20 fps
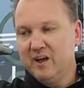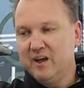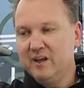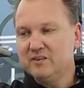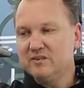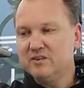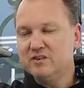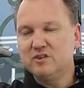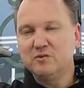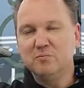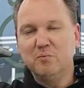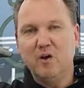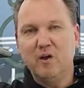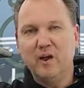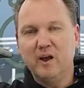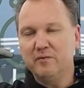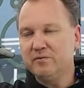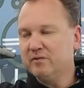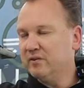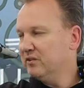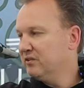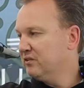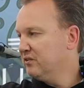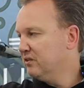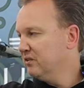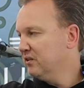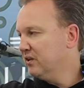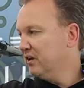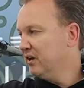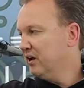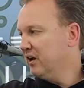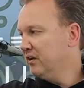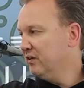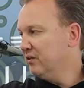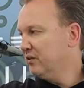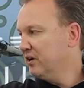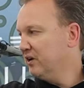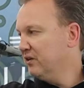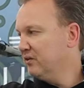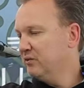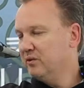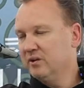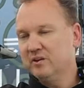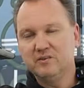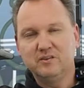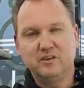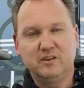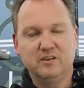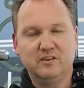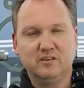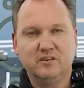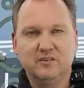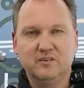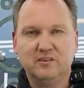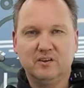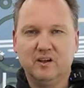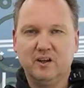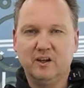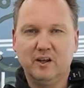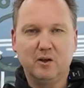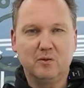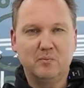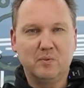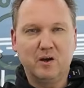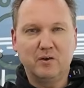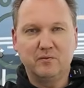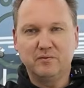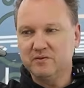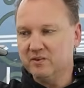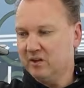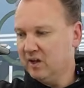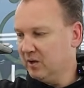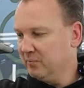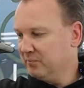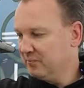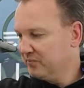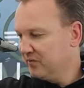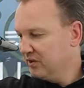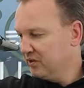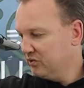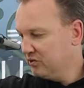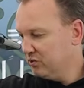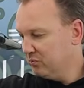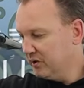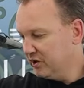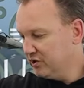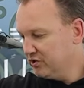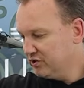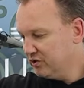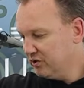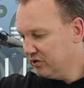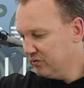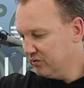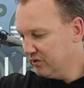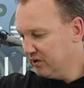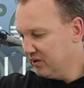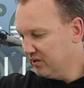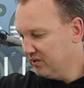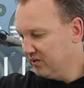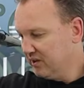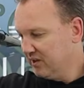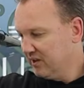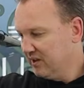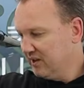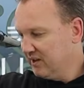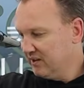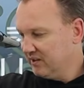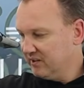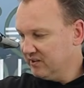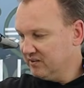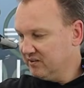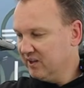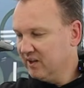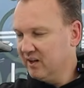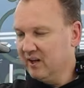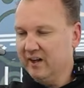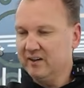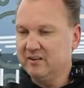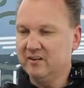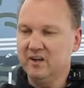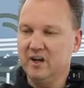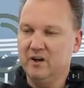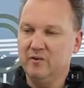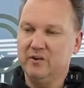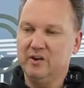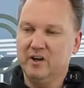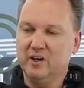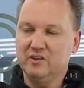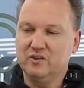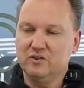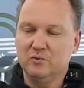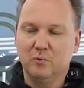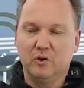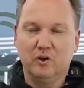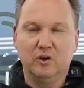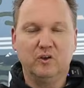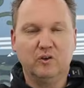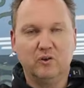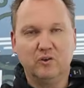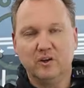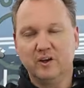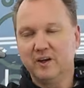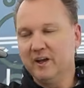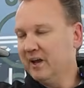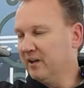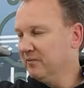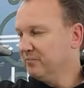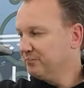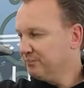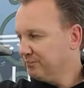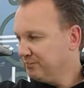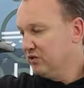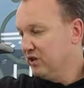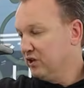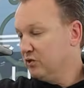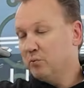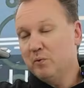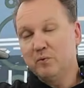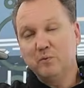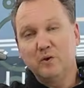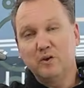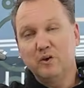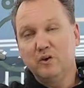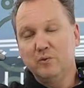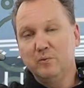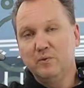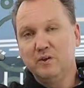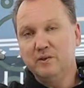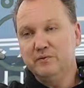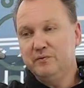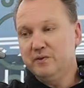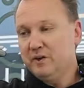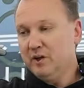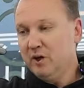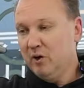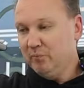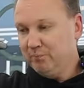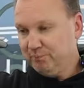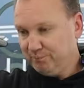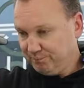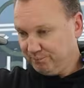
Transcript: it's a small effort and you can do this in a little amount of time to make sure these neglected areas will look good again. So this is what we're going to do in this video.